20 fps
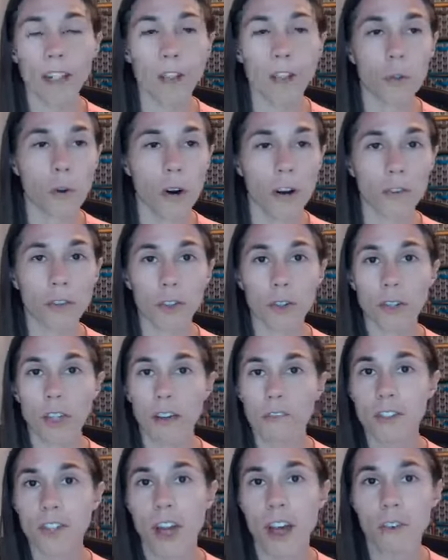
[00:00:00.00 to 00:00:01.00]
wherever you
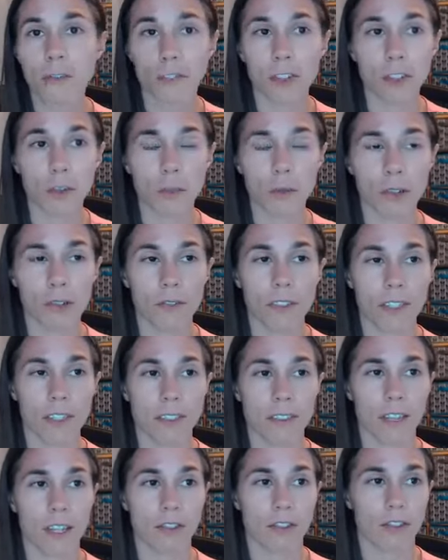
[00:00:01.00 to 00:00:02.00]
left off in your previous
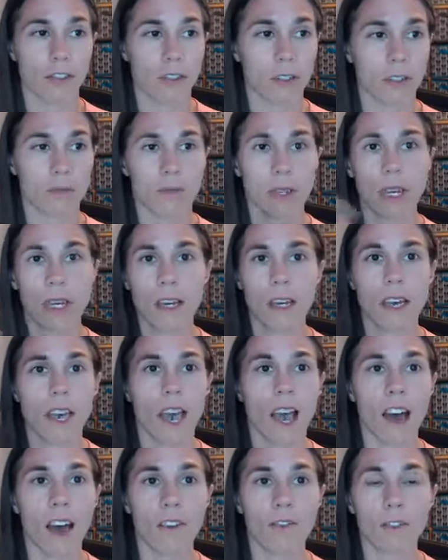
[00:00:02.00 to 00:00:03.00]
session and
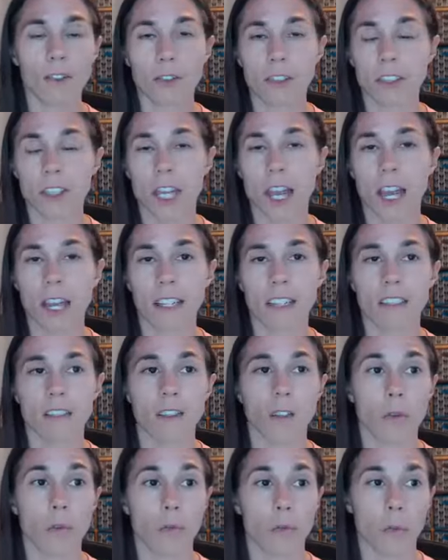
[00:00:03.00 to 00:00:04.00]
have your
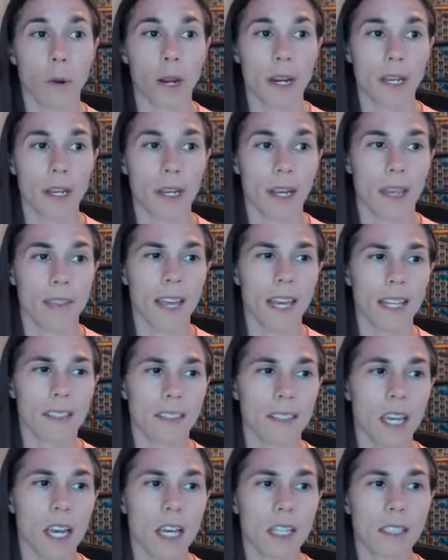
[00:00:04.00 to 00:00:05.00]
slides ready. And
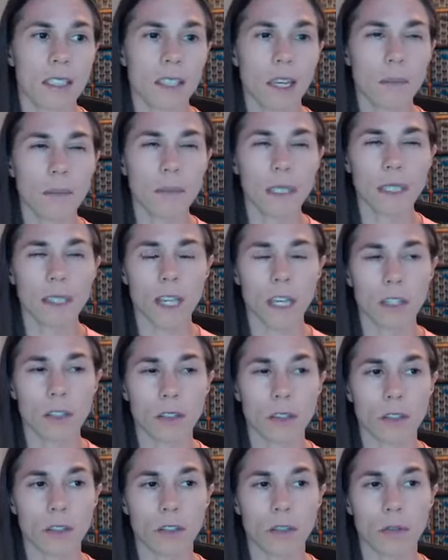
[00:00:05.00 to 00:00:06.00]
that's something that
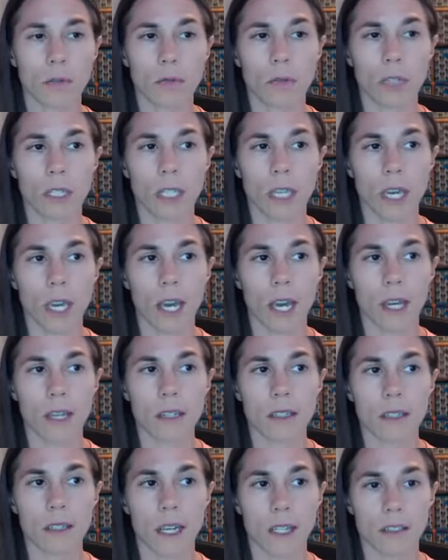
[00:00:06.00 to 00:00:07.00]
you can't
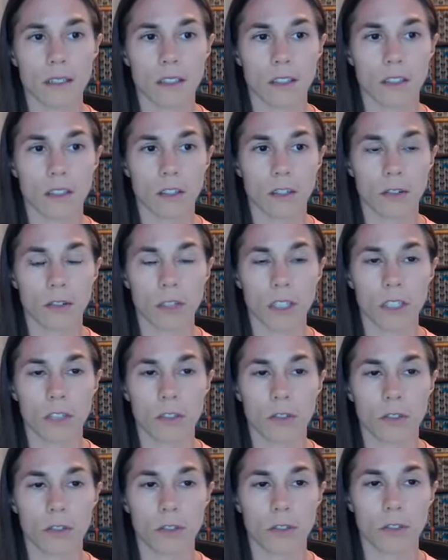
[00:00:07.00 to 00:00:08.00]
necessarily
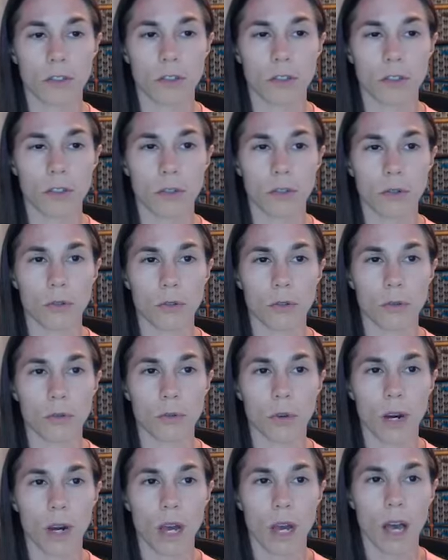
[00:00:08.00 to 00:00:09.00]

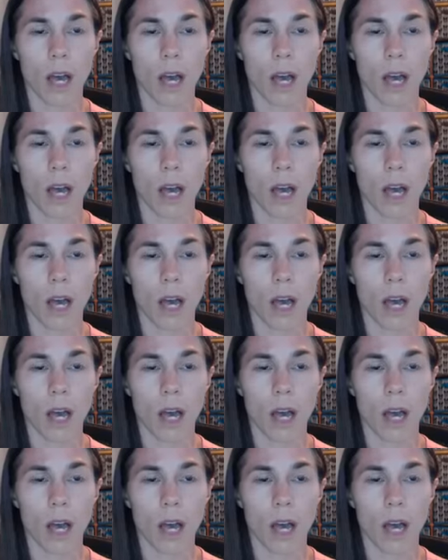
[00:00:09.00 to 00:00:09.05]
do.